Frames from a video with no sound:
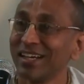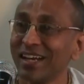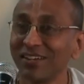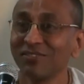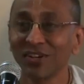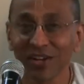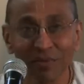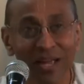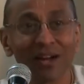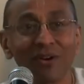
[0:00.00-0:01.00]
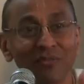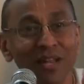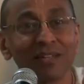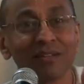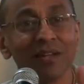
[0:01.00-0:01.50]
Right? You can make
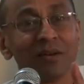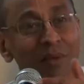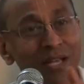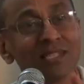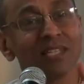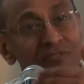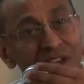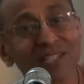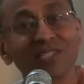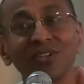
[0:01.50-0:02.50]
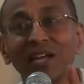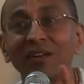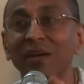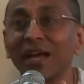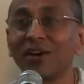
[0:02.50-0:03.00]
out. By its effects you
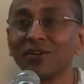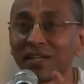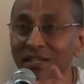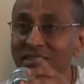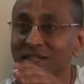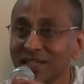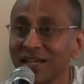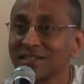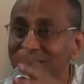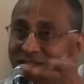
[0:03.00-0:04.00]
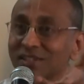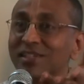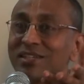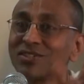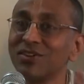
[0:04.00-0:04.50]
can make out. There is intelligence or
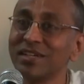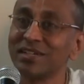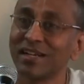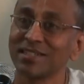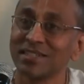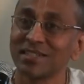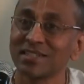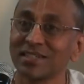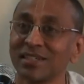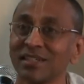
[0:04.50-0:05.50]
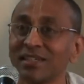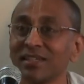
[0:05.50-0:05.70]
there is no intelligence.